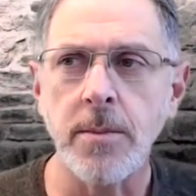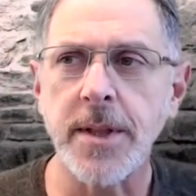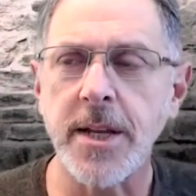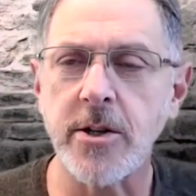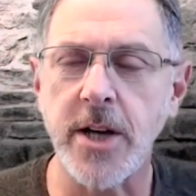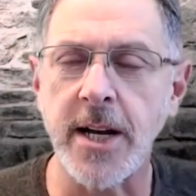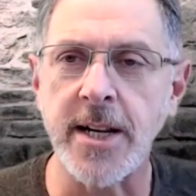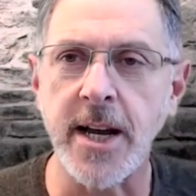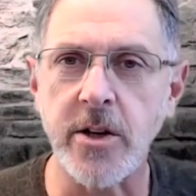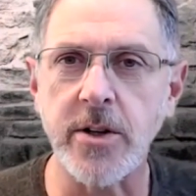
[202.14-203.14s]
But there's
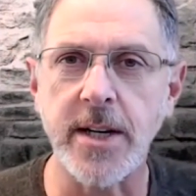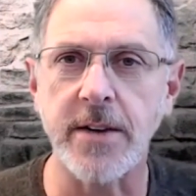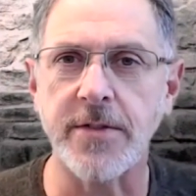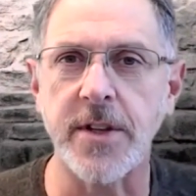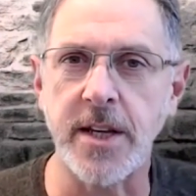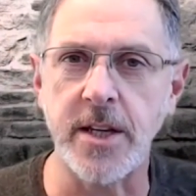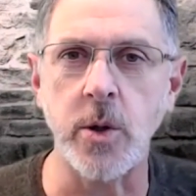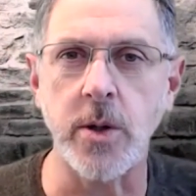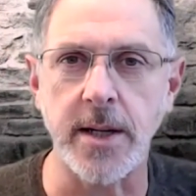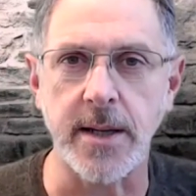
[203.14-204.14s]
another gift that
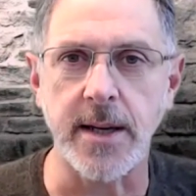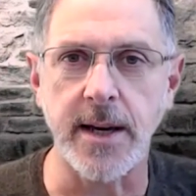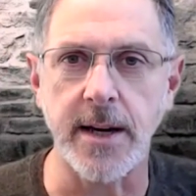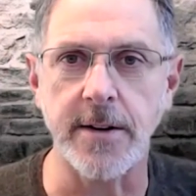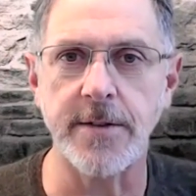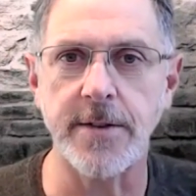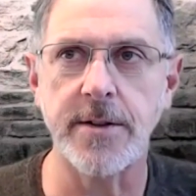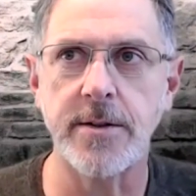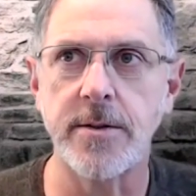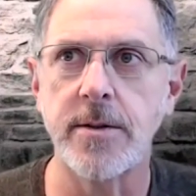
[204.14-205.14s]
you can give,
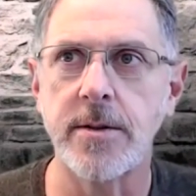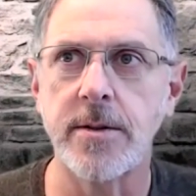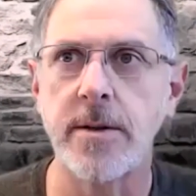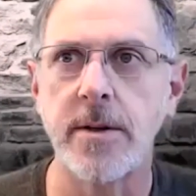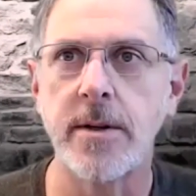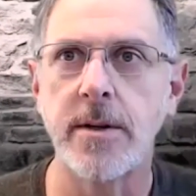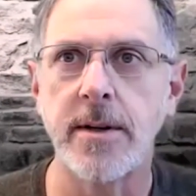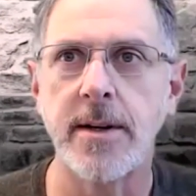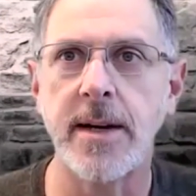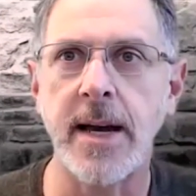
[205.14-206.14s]

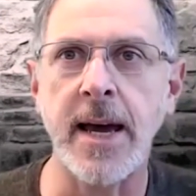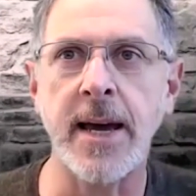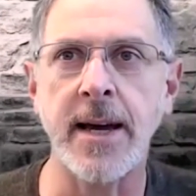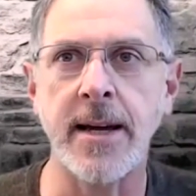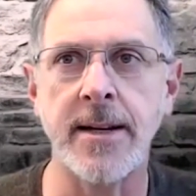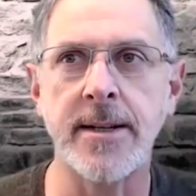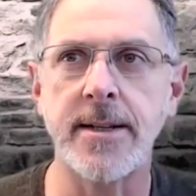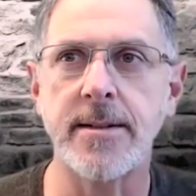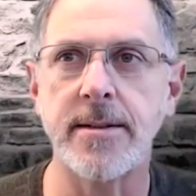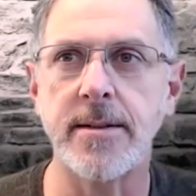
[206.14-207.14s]
and
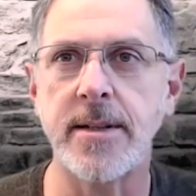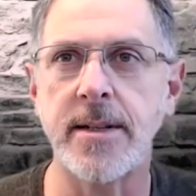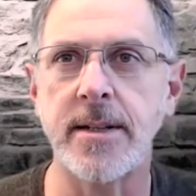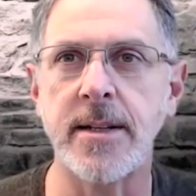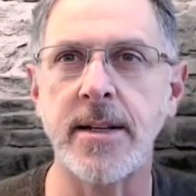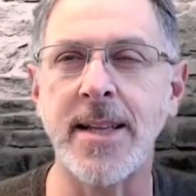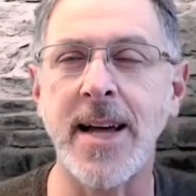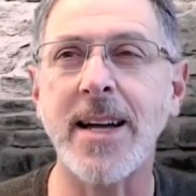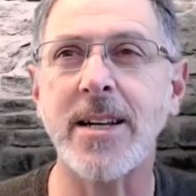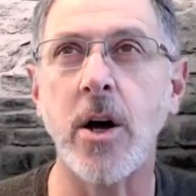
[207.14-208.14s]

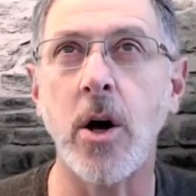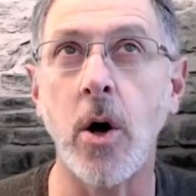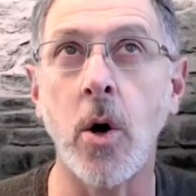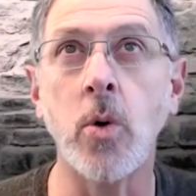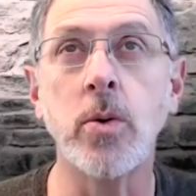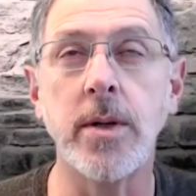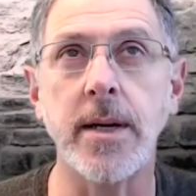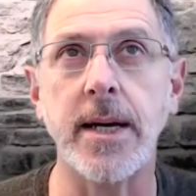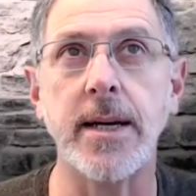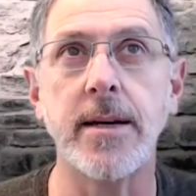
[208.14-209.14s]
not
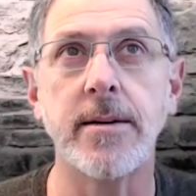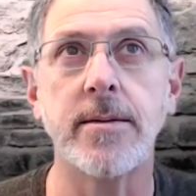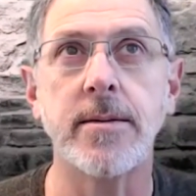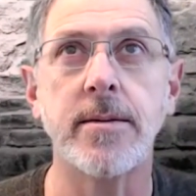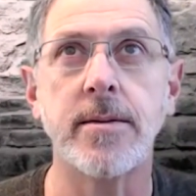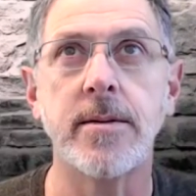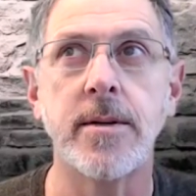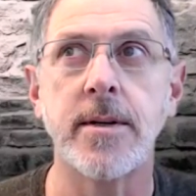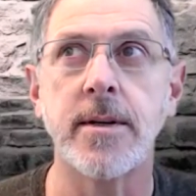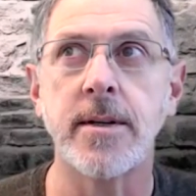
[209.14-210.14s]
only
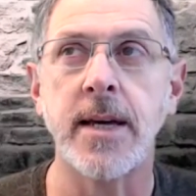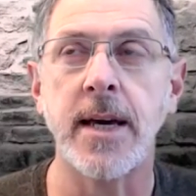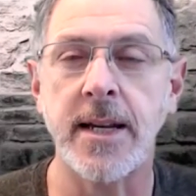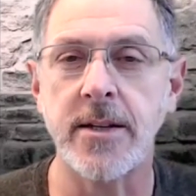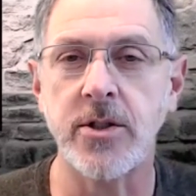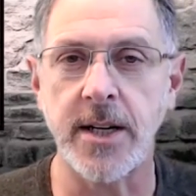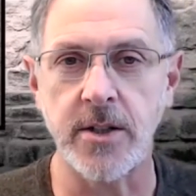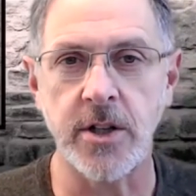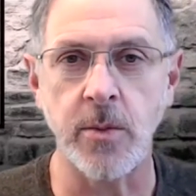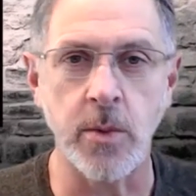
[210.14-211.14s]
can it
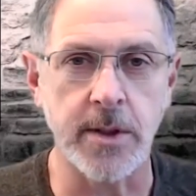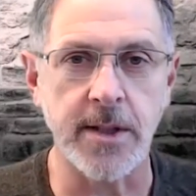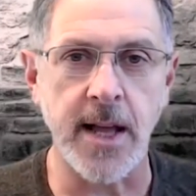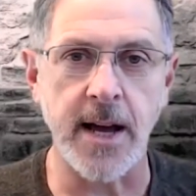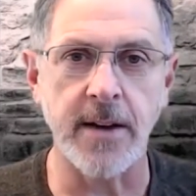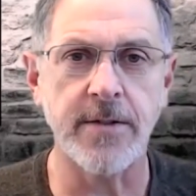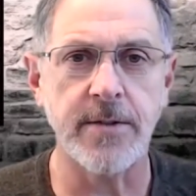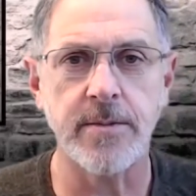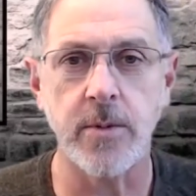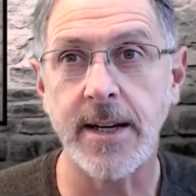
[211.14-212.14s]
change someone's life,
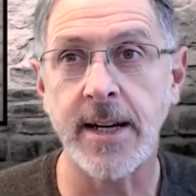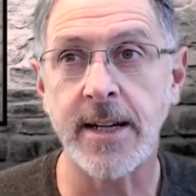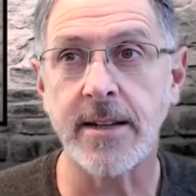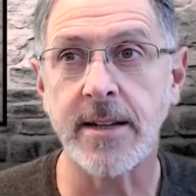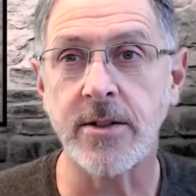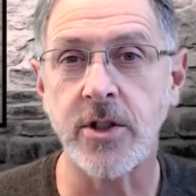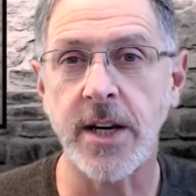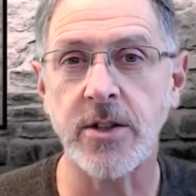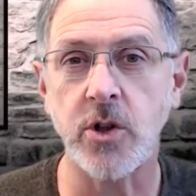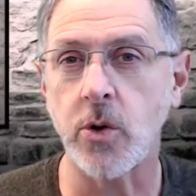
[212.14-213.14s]
it can
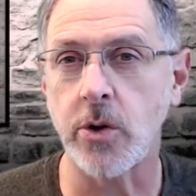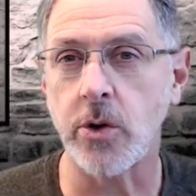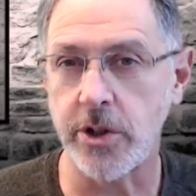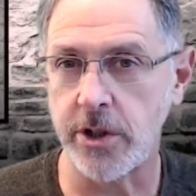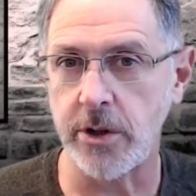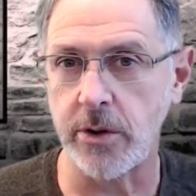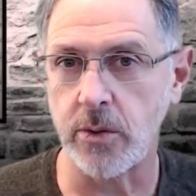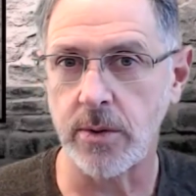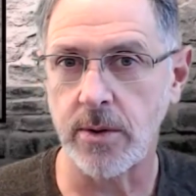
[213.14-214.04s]
change yours too.